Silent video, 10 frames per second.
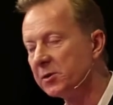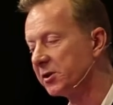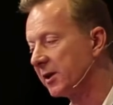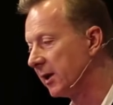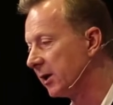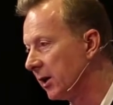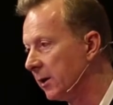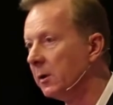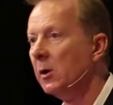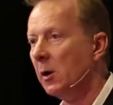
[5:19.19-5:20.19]
We're just getting
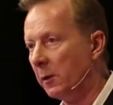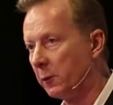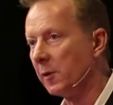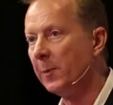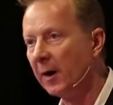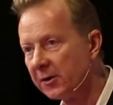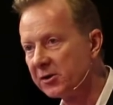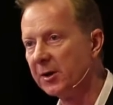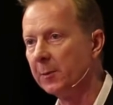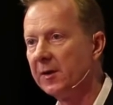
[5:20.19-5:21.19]
going with a
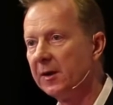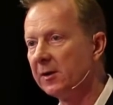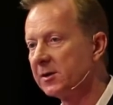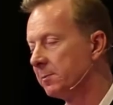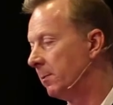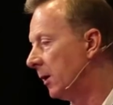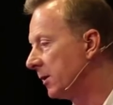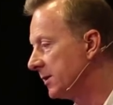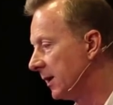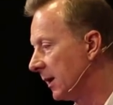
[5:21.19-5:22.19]
partnership with EOS,
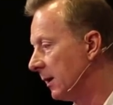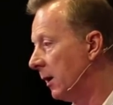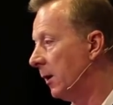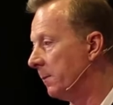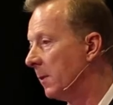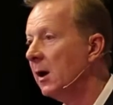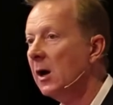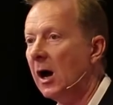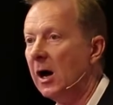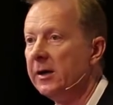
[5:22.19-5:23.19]
marketing
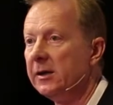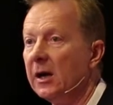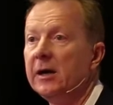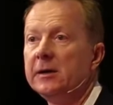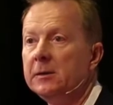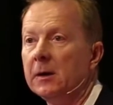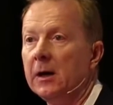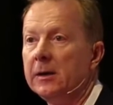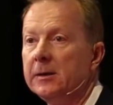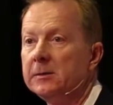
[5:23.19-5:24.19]

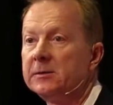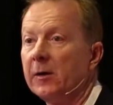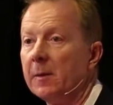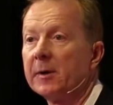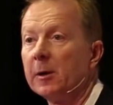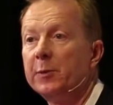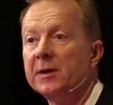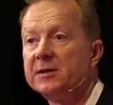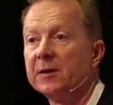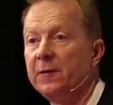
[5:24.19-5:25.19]
a direct metal
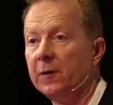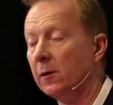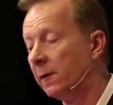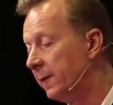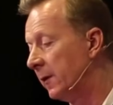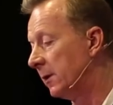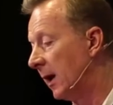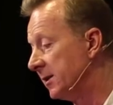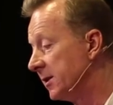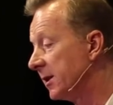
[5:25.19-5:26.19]
printer for
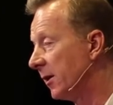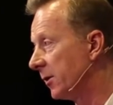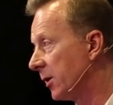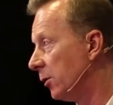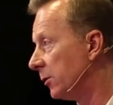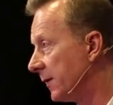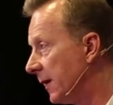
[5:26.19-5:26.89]
18 karat gold.